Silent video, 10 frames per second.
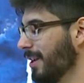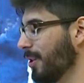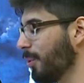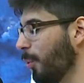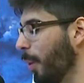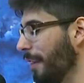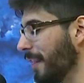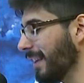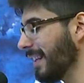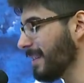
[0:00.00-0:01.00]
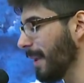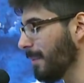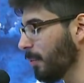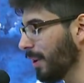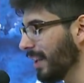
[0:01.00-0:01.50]
You are the one thing that has made
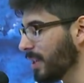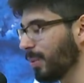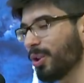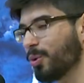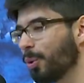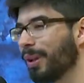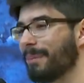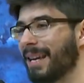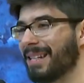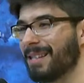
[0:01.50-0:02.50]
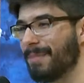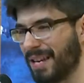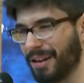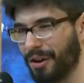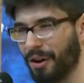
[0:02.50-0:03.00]
me realize what it truly means to be
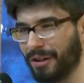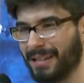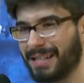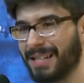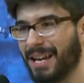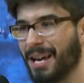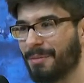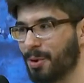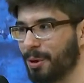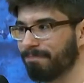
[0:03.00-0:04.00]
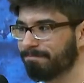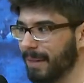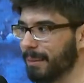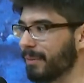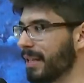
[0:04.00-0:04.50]
an adult, or
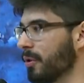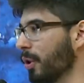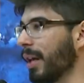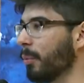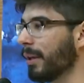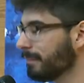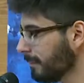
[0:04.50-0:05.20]
at least look like one.